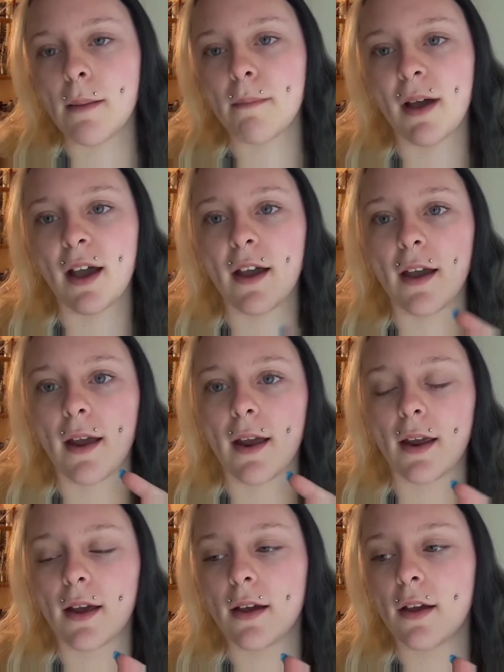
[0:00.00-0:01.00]

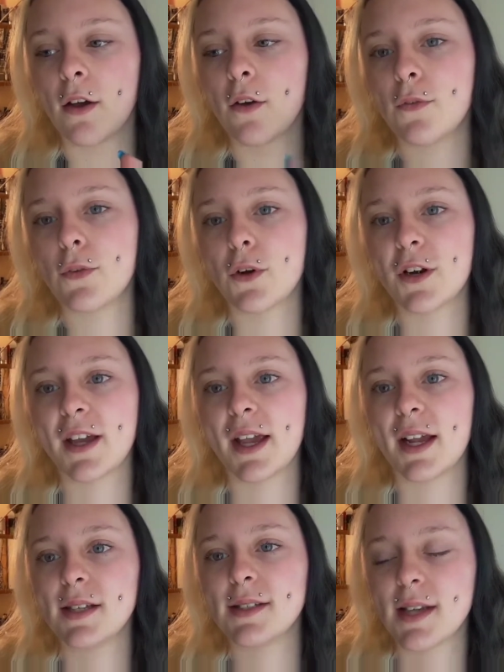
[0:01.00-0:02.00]
My Florida
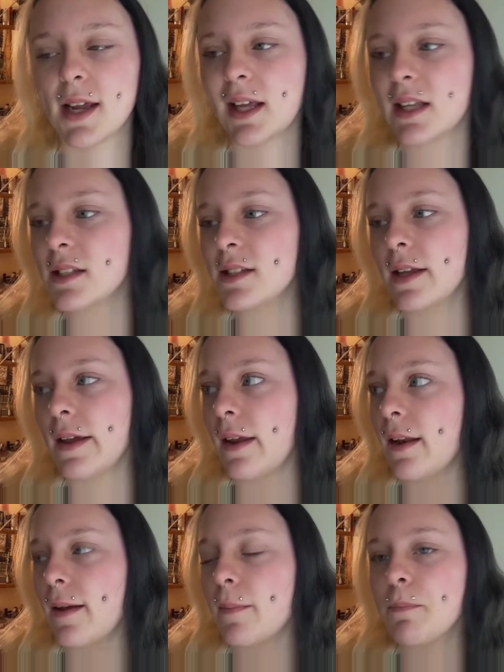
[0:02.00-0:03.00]
king snake is
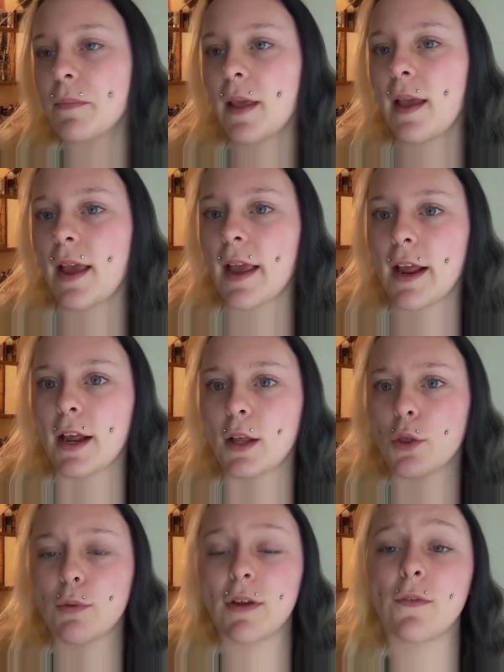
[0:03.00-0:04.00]
in
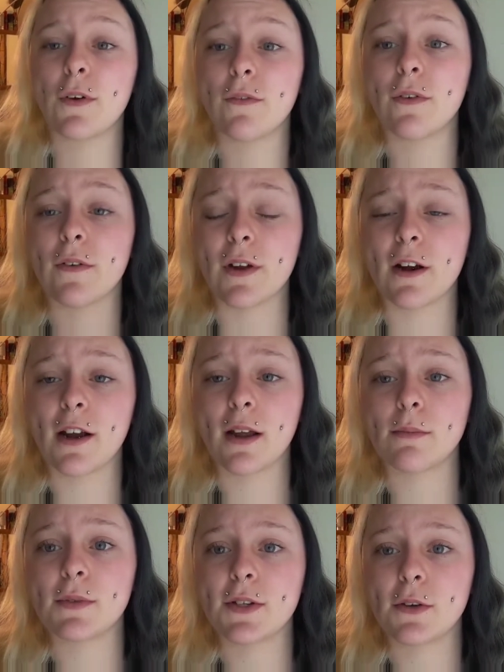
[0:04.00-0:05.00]
a 3-foot
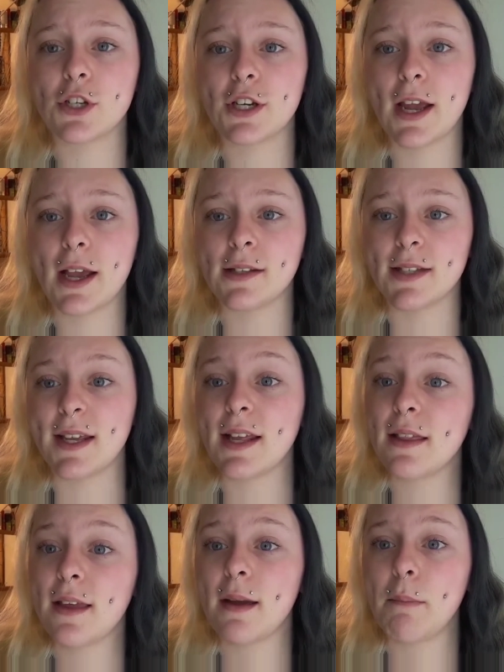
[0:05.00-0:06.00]
vivarium, so she has a
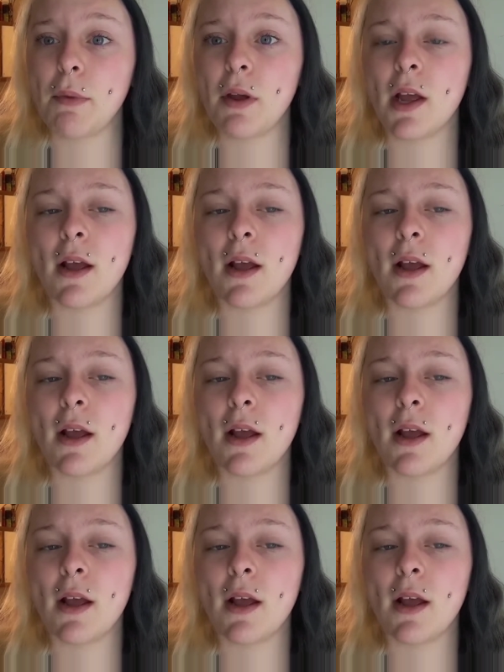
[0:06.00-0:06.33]
heat lamp